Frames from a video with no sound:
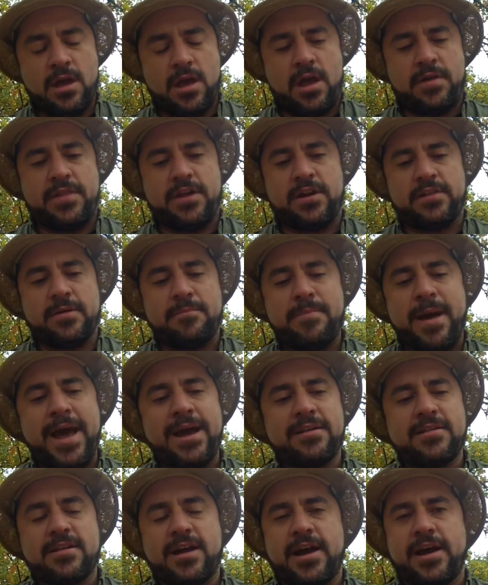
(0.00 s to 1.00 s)
And then on the
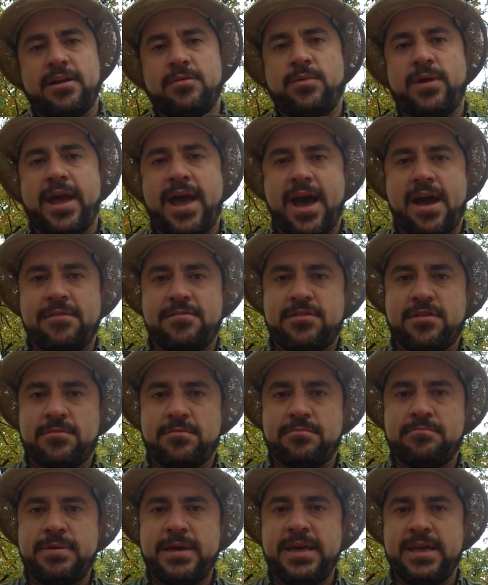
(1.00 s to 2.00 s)
back side, we have
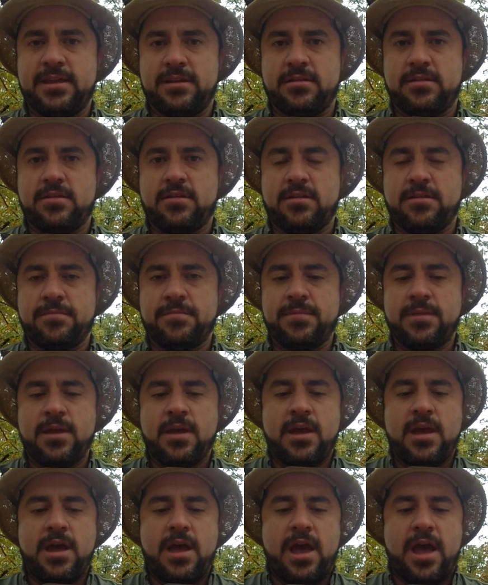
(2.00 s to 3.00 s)
some pins.
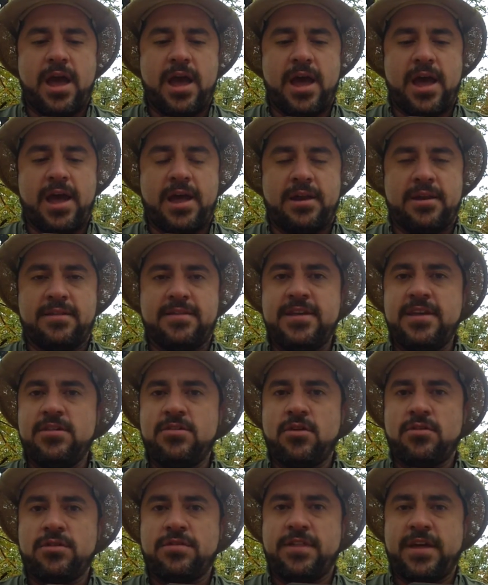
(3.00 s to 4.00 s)
And these
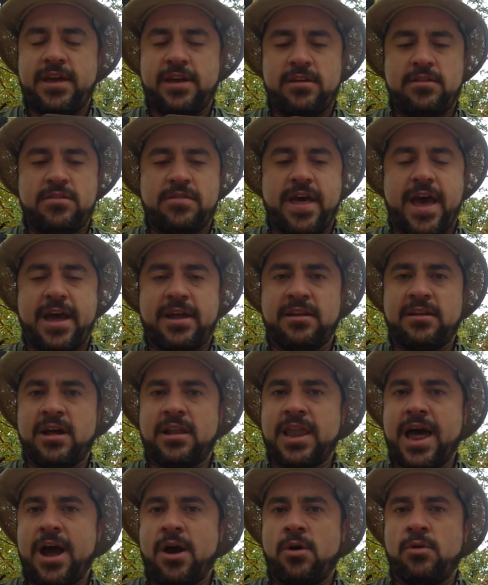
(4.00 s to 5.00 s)
are the things that
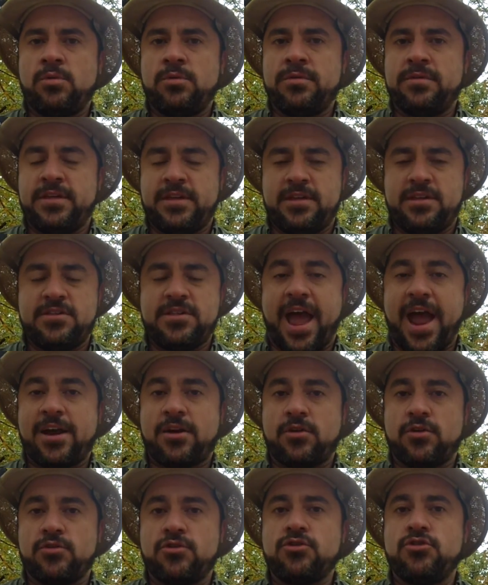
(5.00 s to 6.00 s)
allow the
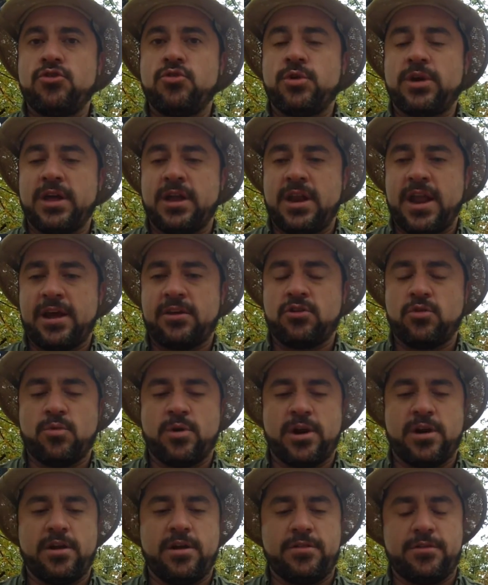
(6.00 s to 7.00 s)
Stackrs to connect to
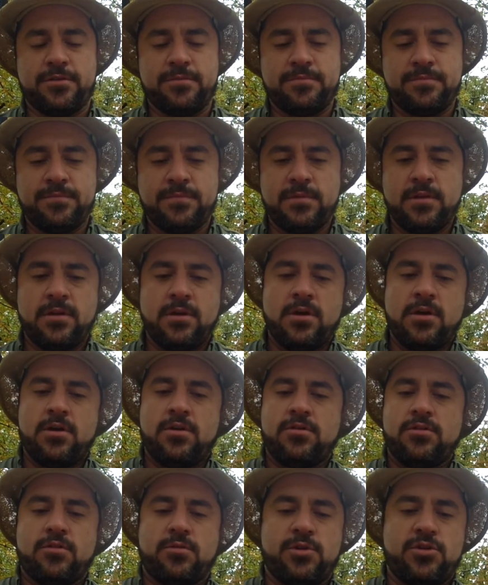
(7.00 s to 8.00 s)
one another.
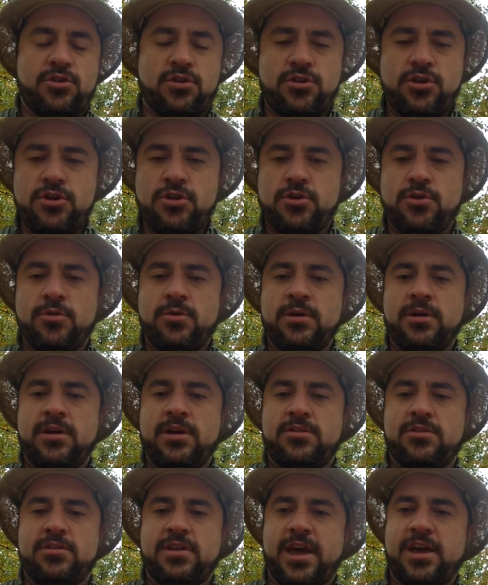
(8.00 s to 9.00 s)
So what you do
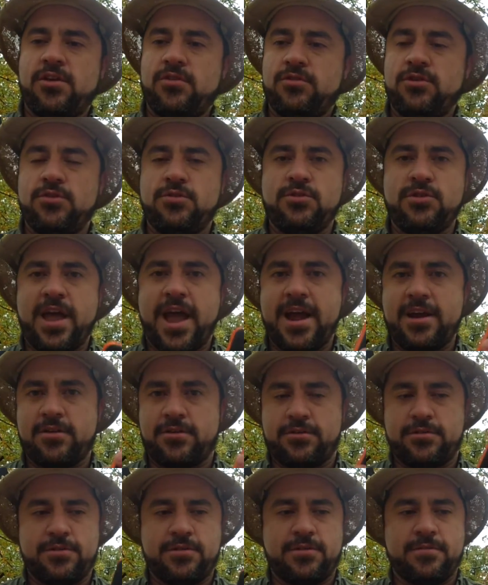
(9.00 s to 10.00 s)
is you take your 2
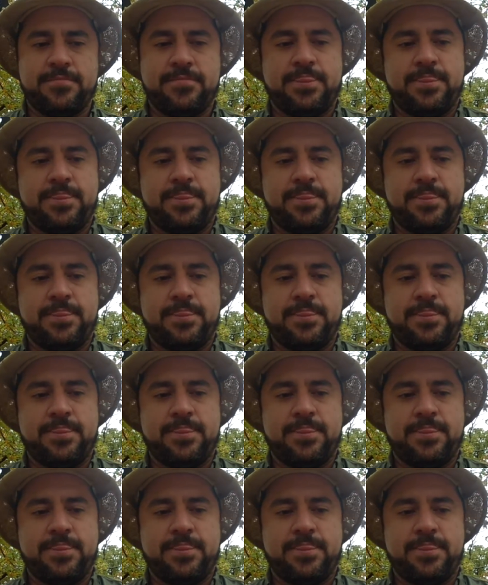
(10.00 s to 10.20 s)
Stackrs,